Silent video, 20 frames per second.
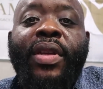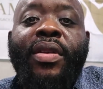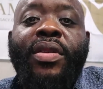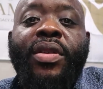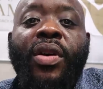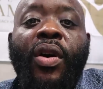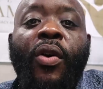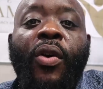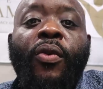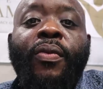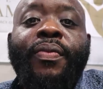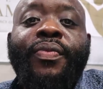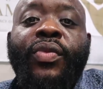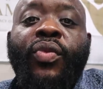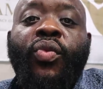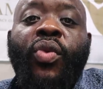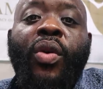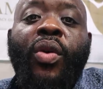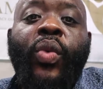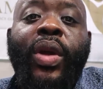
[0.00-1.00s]
So
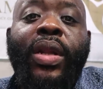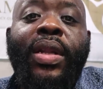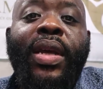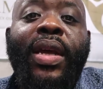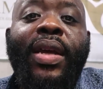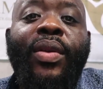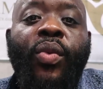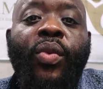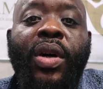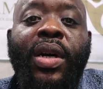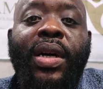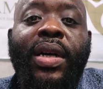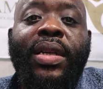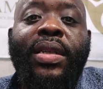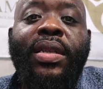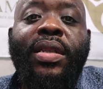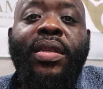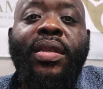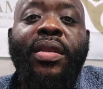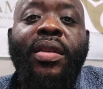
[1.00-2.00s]
what we did
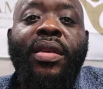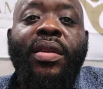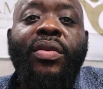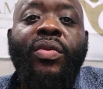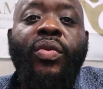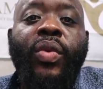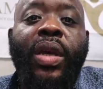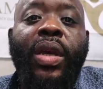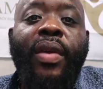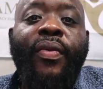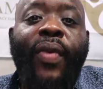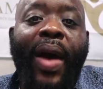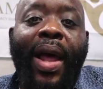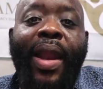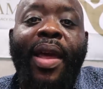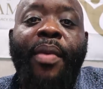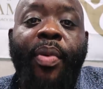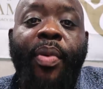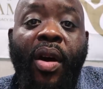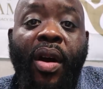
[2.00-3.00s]
was we
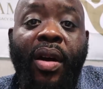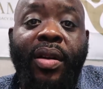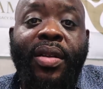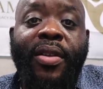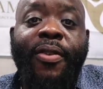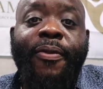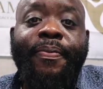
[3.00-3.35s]
valet parked.